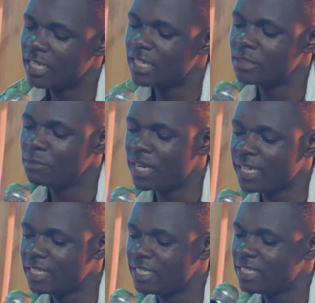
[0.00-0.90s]
in
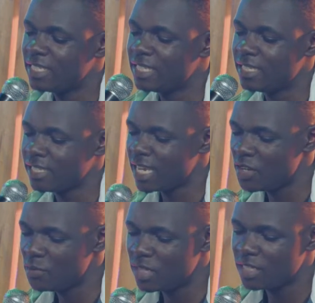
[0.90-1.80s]
black,
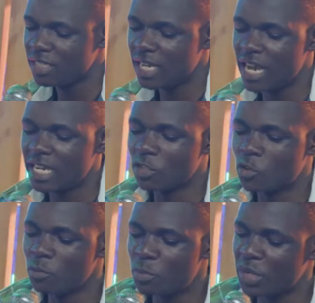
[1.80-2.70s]
discernment and
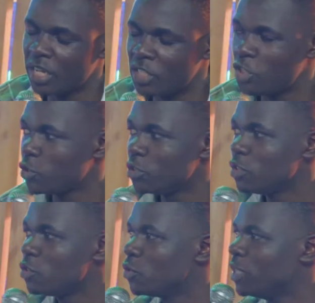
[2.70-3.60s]

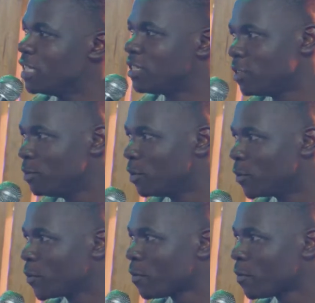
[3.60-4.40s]
comprehension to the simple.